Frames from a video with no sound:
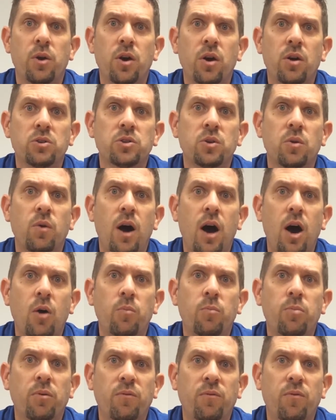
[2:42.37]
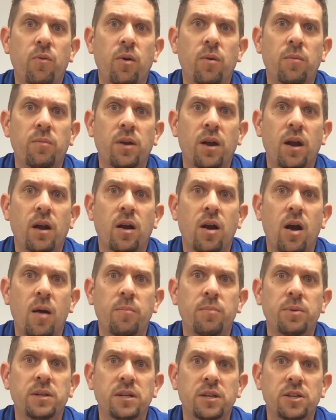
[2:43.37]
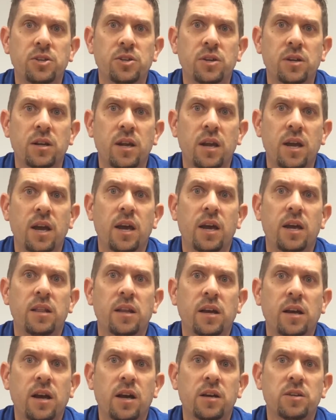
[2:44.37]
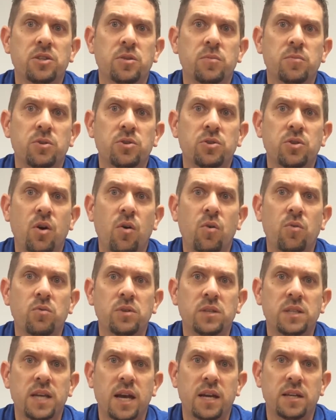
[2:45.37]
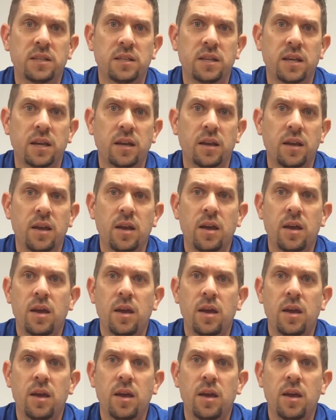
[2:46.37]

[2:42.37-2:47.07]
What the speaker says: we also outperformed our competition in the customer's own testing,